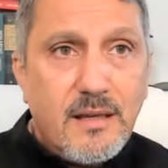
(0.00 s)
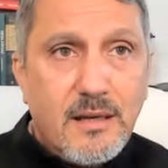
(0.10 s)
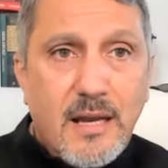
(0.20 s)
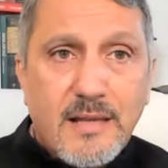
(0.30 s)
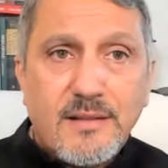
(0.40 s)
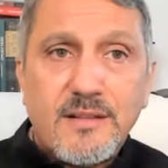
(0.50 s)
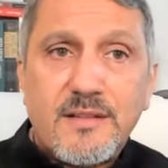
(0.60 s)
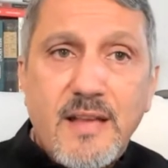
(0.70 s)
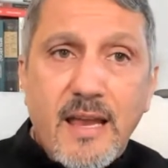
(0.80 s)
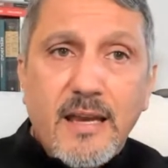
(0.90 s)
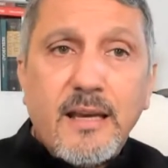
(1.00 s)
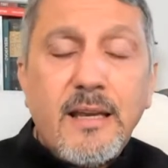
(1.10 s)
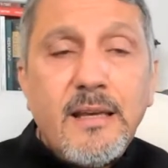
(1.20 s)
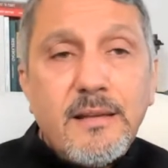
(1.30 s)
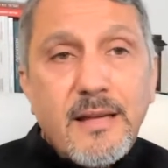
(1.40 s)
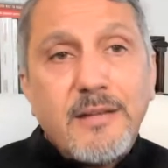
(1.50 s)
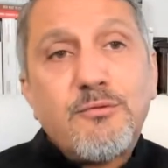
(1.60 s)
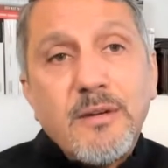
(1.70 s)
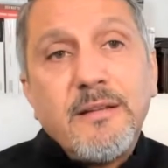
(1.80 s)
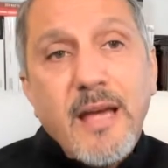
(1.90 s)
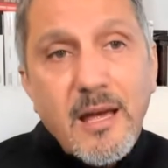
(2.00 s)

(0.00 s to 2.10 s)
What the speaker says: and in essence saying that the